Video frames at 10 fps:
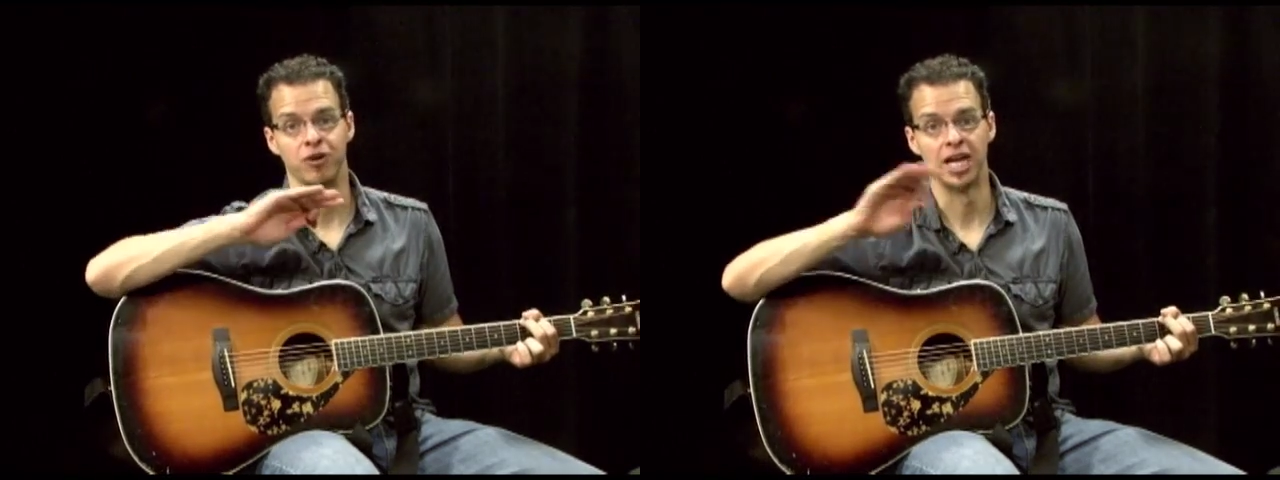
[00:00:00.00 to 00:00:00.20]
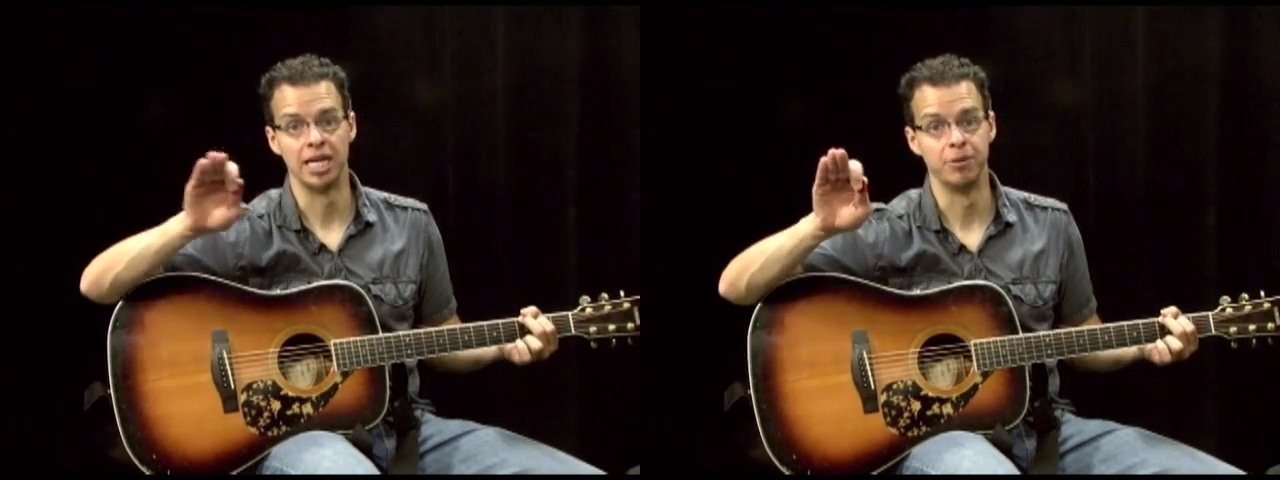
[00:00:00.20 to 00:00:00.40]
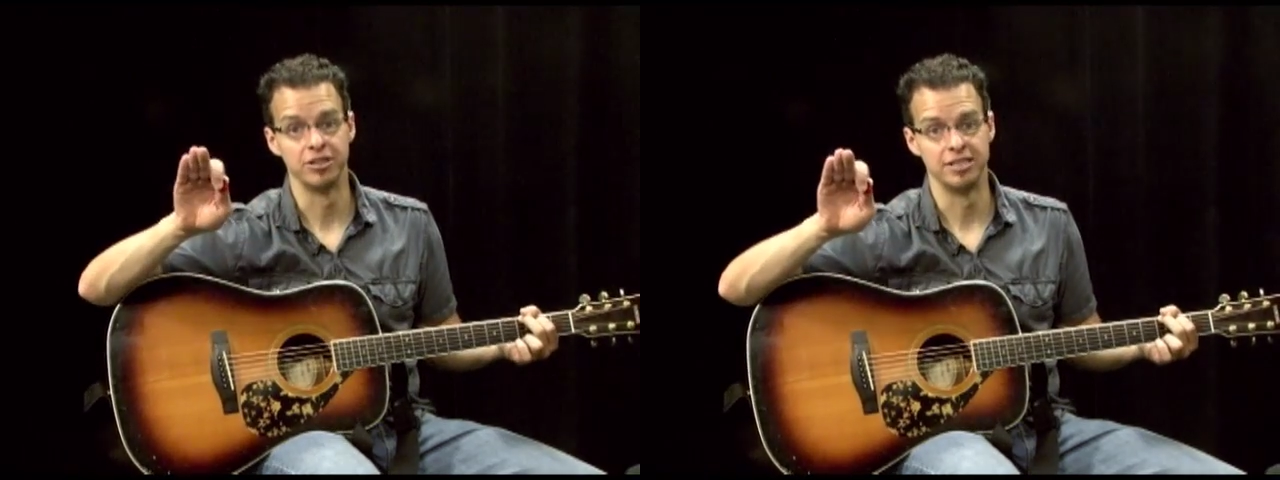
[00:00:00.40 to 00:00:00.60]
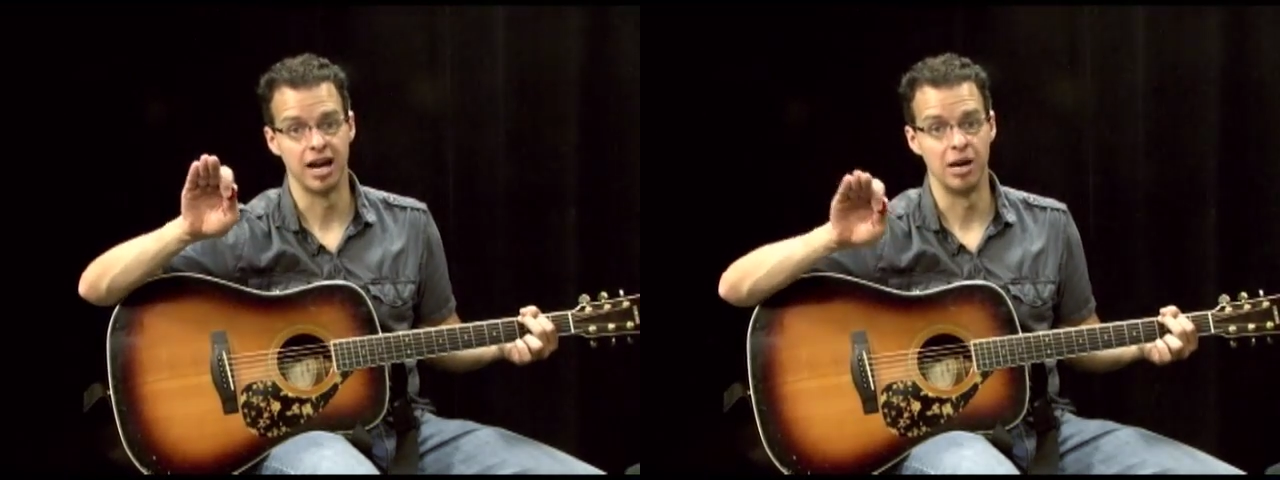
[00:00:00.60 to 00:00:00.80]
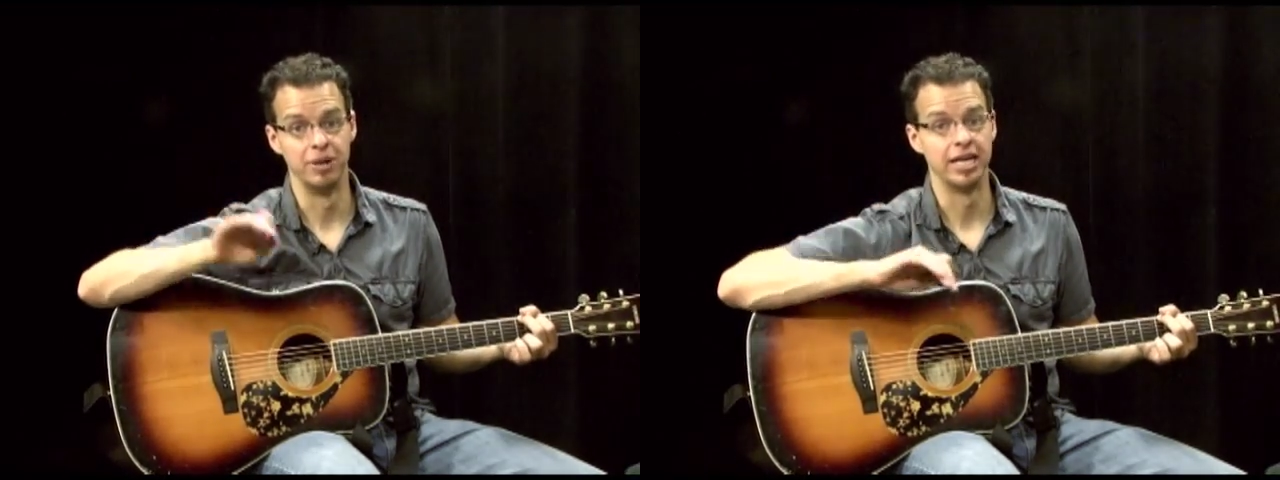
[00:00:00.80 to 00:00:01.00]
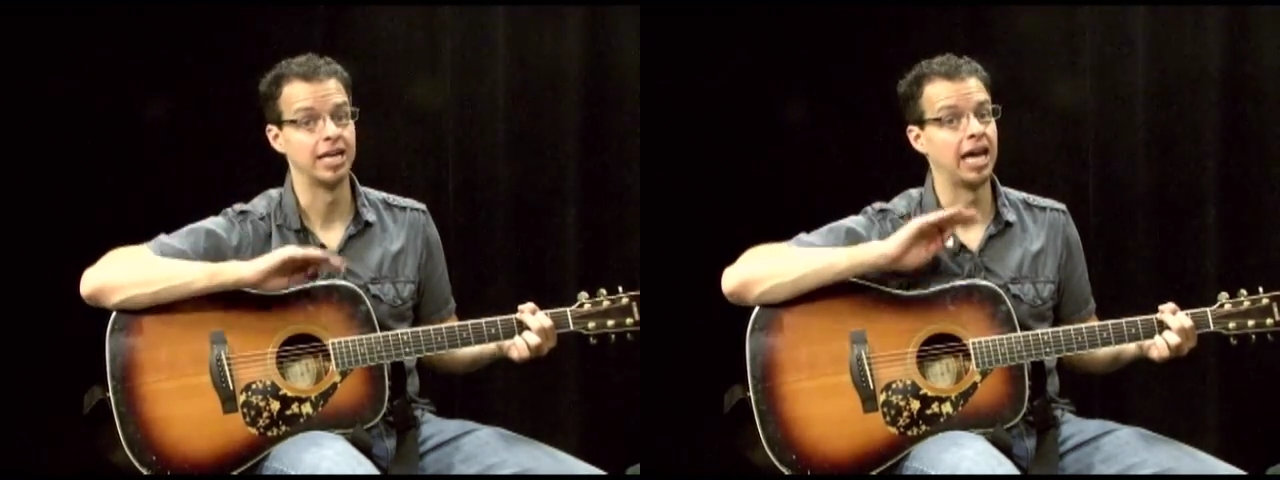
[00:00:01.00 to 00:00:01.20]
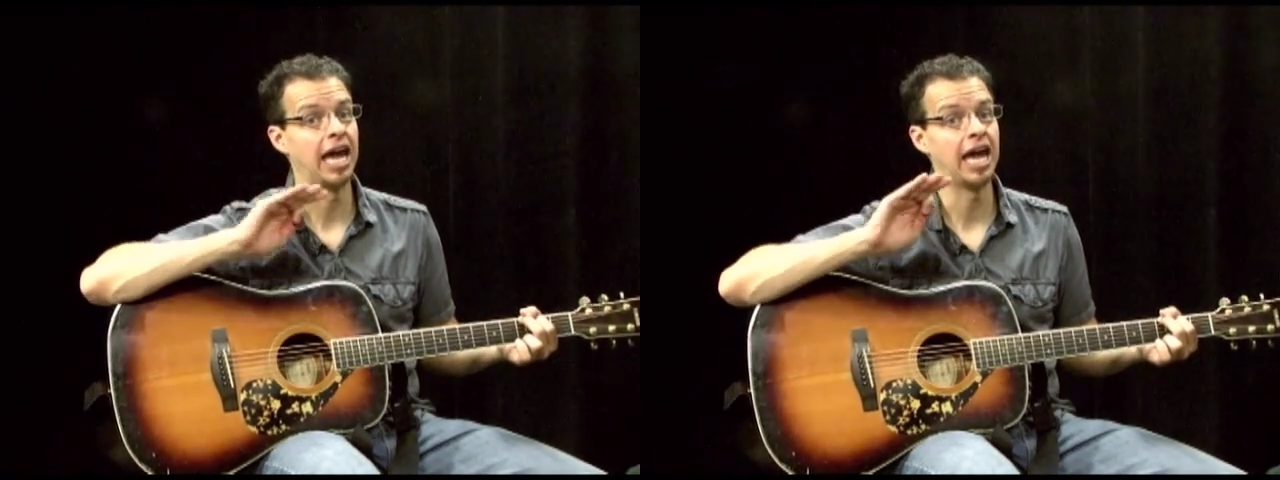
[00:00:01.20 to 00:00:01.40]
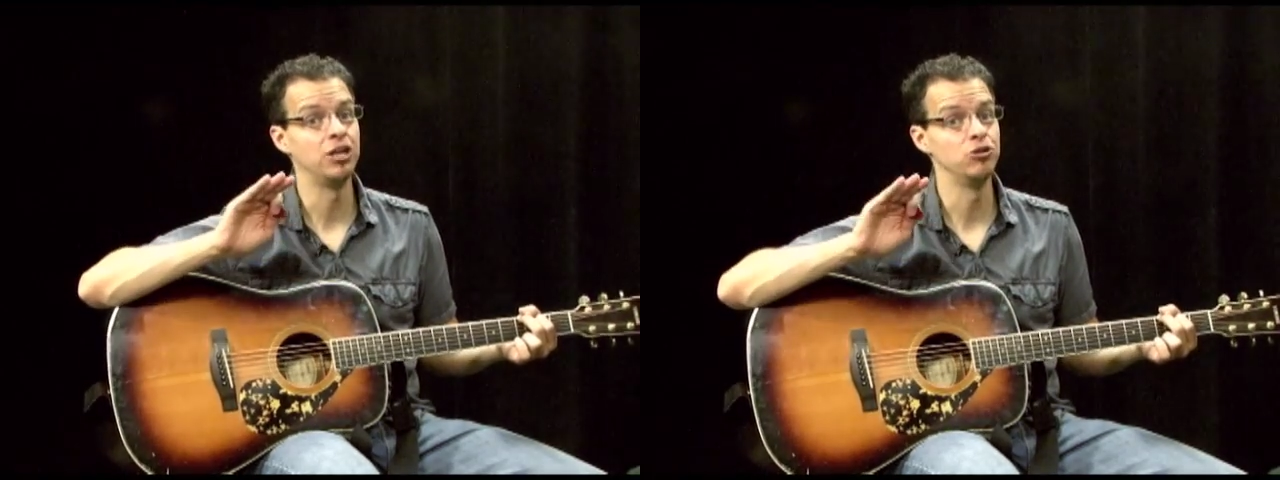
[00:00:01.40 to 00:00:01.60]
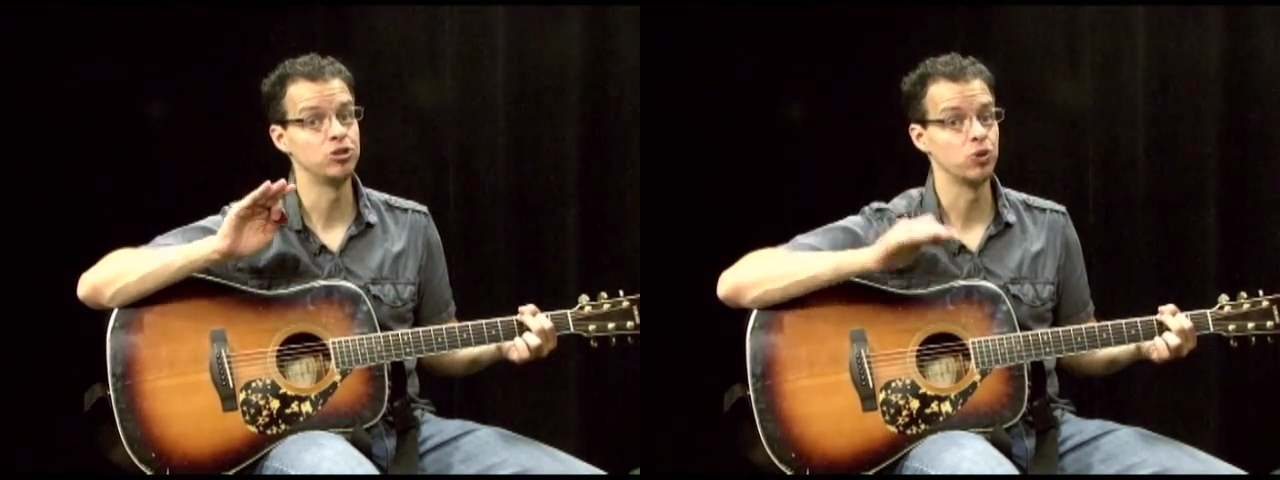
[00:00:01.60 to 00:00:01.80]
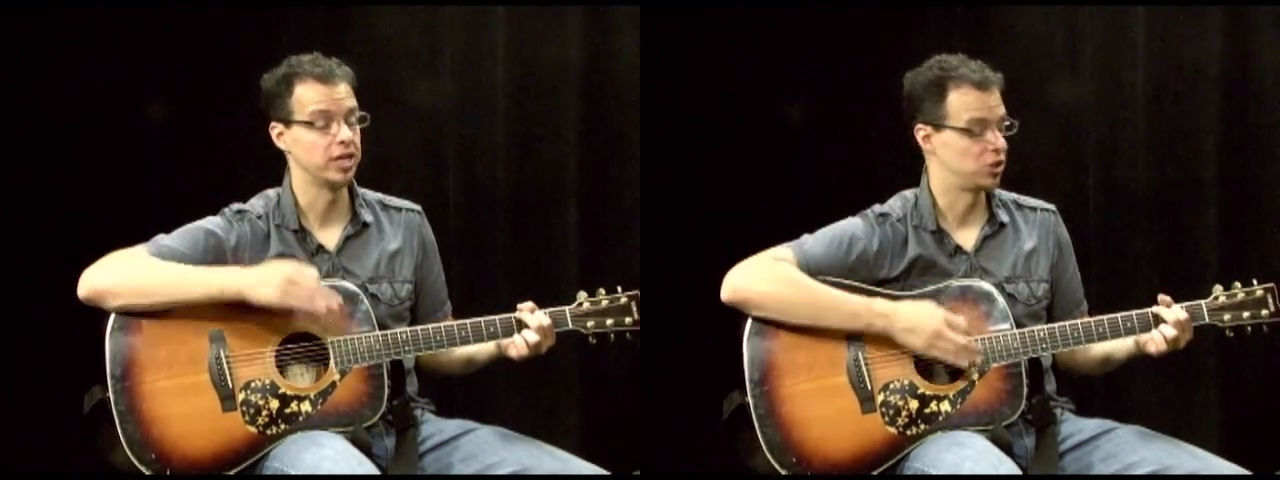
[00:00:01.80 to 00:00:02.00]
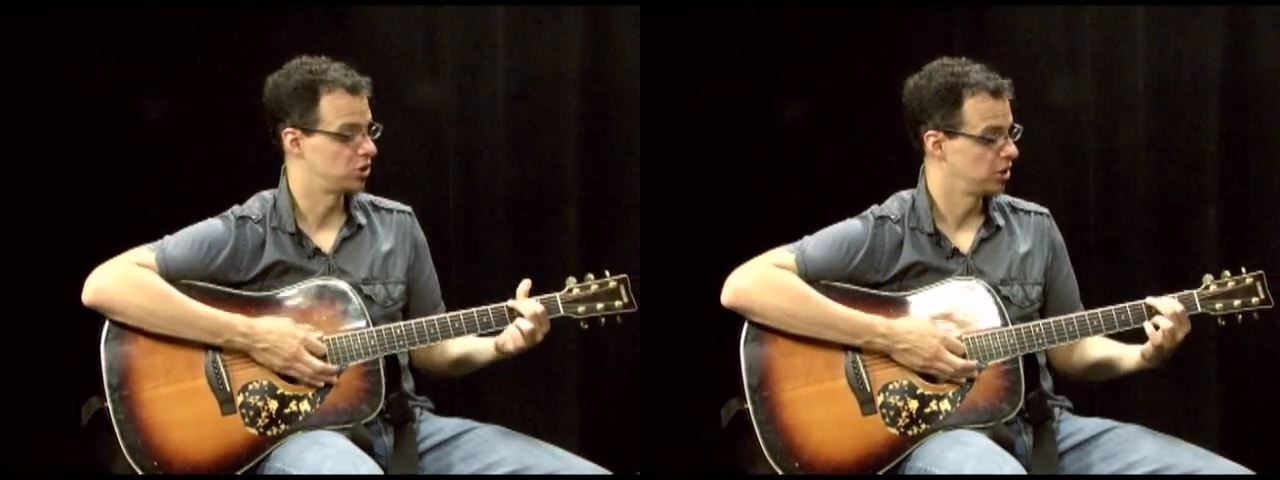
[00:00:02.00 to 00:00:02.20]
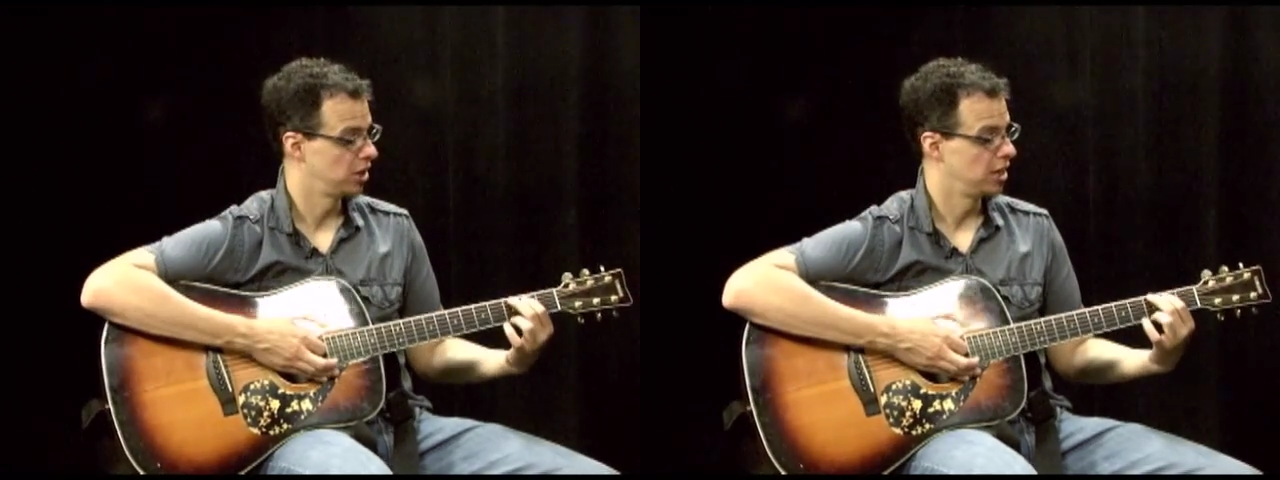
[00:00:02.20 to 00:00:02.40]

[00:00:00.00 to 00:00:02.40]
forget about the timing. Can you switch?